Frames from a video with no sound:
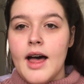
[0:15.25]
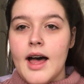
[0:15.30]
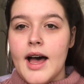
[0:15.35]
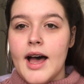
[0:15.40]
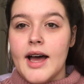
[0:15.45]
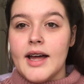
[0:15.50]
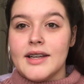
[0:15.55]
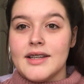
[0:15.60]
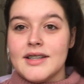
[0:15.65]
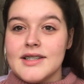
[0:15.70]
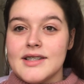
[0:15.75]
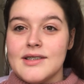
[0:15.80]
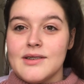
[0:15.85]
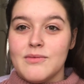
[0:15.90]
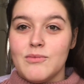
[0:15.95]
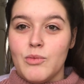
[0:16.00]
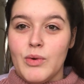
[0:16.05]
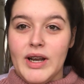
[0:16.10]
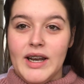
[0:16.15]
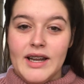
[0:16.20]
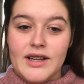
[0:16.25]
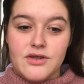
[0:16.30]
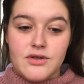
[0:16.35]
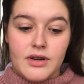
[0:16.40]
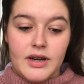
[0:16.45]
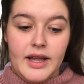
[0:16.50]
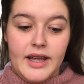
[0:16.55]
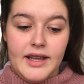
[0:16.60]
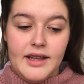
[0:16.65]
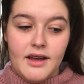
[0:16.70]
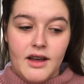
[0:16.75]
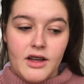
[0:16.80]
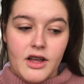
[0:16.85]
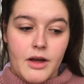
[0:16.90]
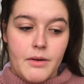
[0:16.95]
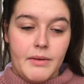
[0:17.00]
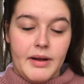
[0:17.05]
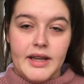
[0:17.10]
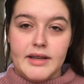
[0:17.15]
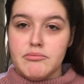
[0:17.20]
And we literally are
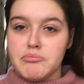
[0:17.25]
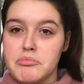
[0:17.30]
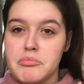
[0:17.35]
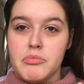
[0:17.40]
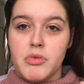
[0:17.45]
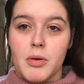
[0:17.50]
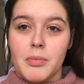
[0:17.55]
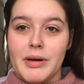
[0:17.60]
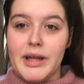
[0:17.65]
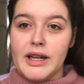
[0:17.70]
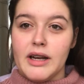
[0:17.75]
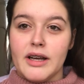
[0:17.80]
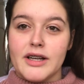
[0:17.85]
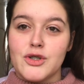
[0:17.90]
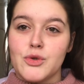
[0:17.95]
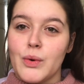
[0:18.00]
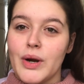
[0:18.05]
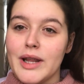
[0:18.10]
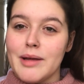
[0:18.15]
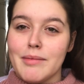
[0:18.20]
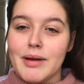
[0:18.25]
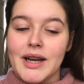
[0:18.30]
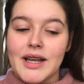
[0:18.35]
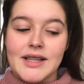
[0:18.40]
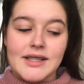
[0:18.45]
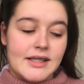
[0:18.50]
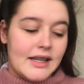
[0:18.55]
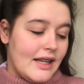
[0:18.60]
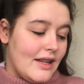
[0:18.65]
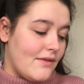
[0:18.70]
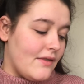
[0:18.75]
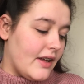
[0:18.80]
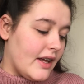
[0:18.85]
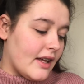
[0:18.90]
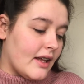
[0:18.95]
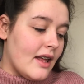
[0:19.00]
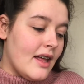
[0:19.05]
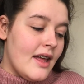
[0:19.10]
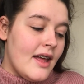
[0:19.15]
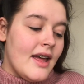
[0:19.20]
going probably in like twenty minutes
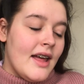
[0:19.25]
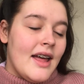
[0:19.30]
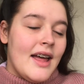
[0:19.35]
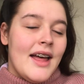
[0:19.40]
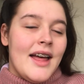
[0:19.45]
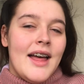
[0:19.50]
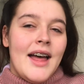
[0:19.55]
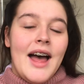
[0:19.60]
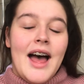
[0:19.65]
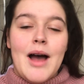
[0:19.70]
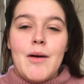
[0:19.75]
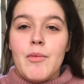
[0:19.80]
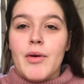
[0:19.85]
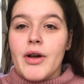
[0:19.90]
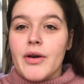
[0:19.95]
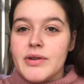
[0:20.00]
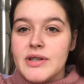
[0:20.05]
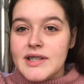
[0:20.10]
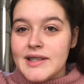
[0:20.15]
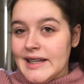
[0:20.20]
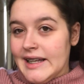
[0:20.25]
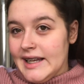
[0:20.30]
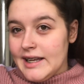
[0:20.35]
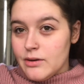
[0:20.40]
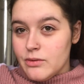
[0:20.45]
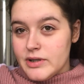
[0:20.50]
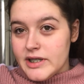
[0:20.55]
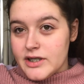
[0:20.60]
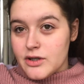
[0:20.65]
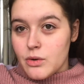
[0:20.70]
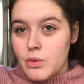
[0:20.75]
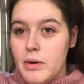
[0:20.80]
leaving. And we're going to the Gilded